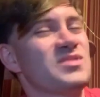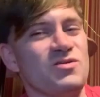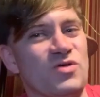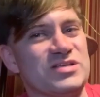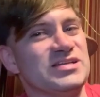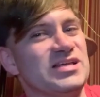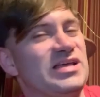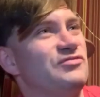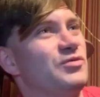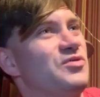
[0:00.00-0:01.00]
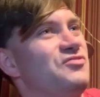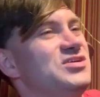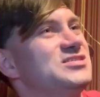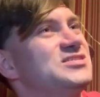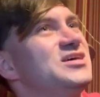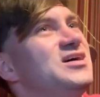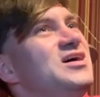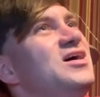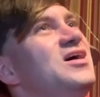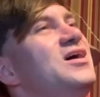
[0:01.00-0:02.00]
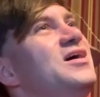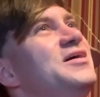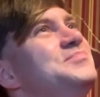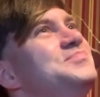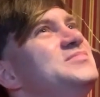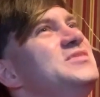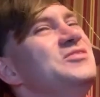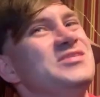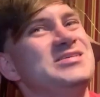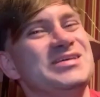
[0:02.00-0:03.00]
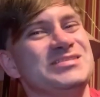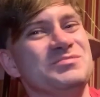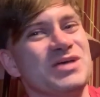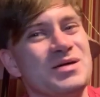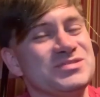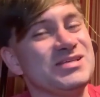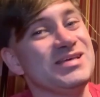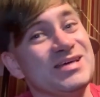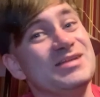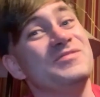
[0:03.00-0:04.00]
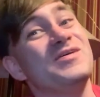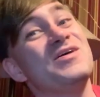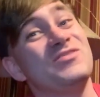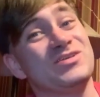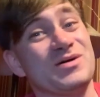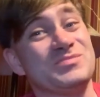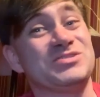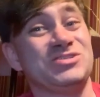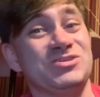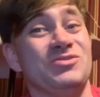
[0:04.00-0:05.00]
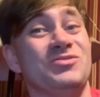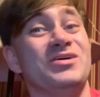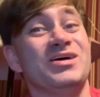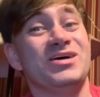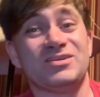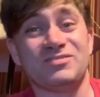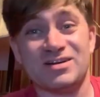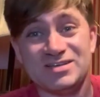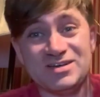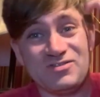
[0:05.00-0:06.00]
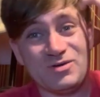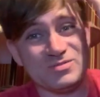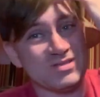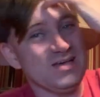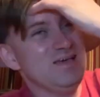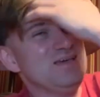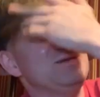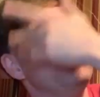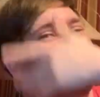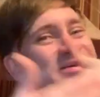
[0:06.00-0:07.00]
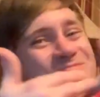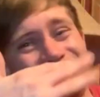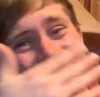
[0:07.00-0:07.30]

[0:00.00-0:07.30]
Resident Evil movies. Um, you know, like say sometimes he can, when it comes to directing films, he can be